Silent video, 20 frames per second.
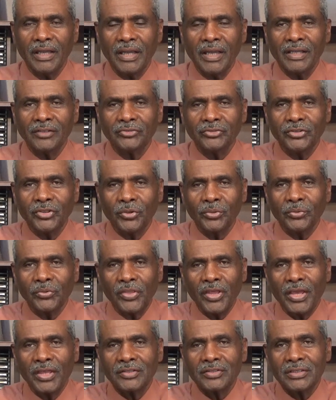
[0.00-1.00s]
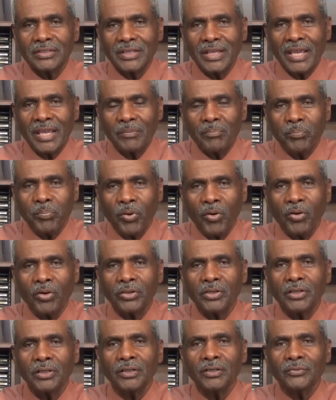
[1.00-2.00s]
as though that's a
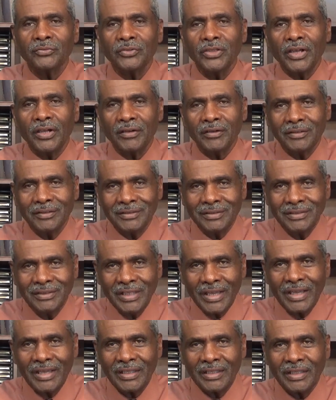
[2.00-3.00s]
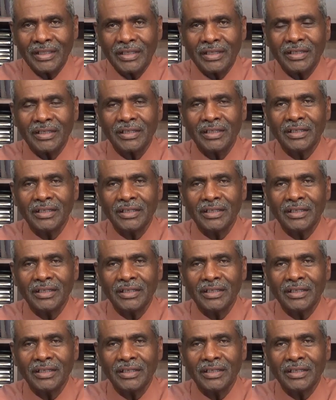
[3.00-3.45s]
part of their daily